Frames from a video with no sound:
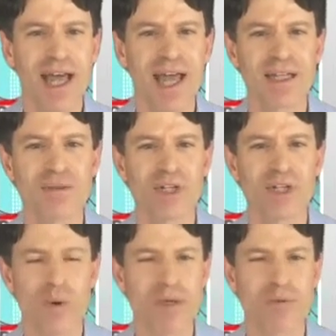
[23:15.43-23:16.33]
and we don't
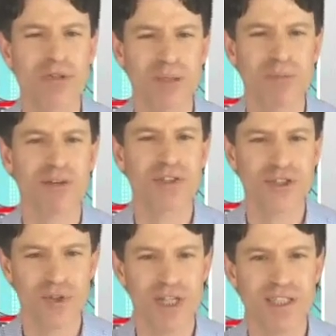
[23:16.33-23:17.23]
want people sleeping on the
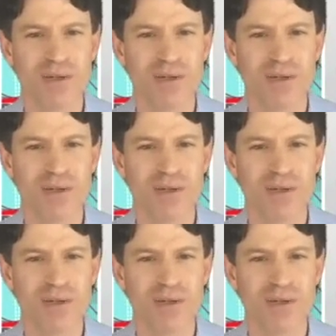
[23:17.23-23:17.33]
streets,